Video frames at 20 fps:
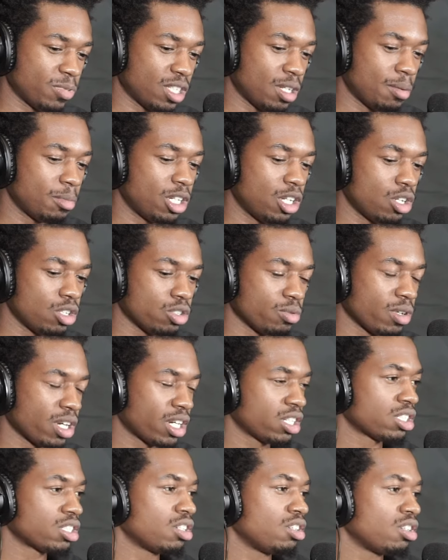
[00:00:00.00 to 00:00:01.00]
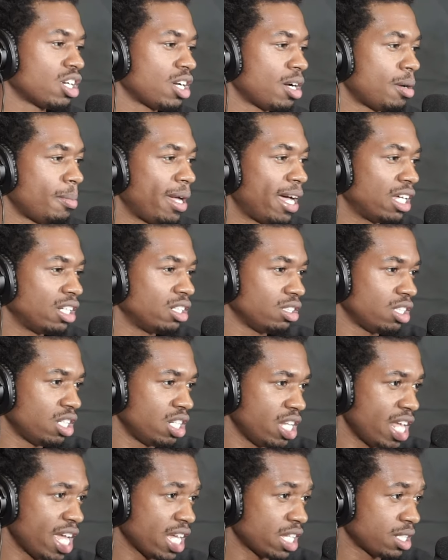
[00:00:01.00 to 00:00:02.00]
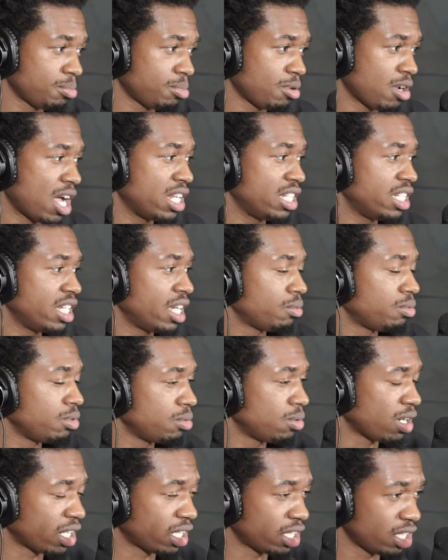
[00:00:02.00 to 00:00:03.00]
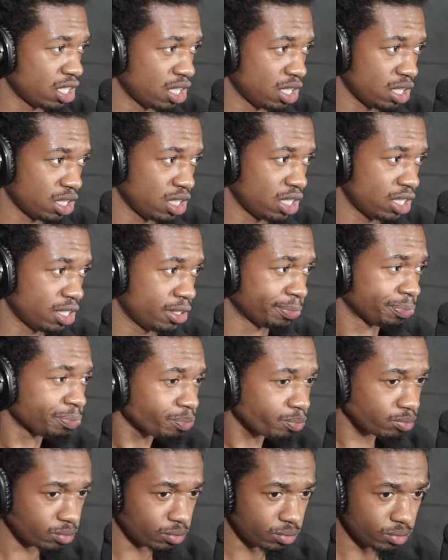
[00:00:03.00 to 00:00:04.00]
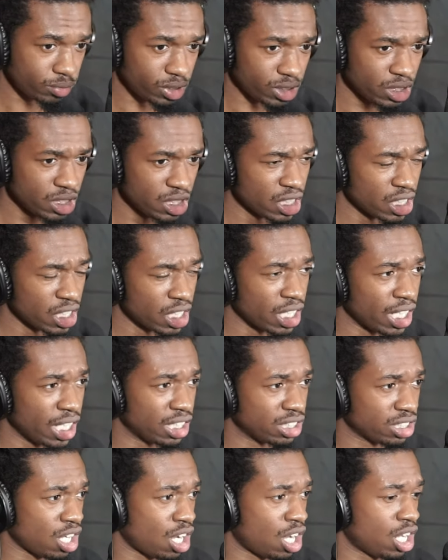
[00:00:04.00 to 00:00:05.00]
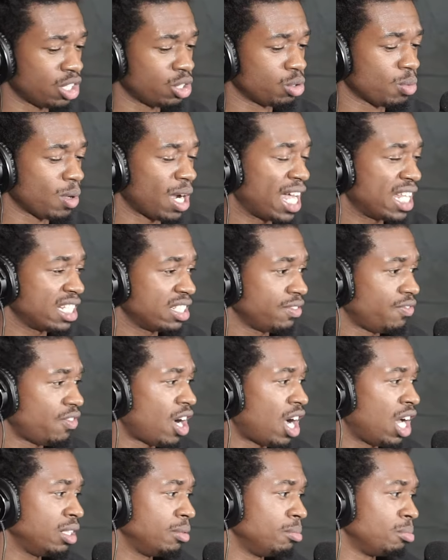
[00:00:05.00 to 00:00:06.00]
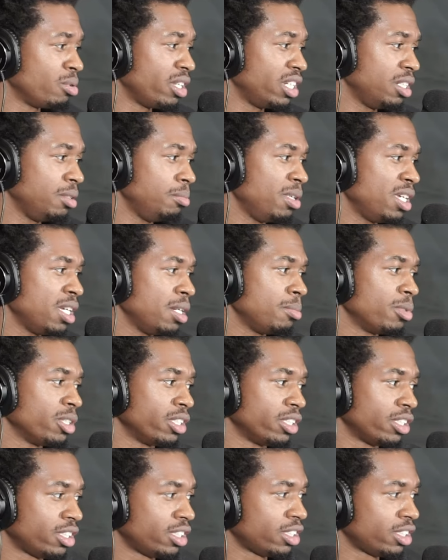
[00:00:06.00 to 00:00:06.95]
some of those records gonna come out on the next project we working on. It's called The Rise and Fall of Brittany Beamer.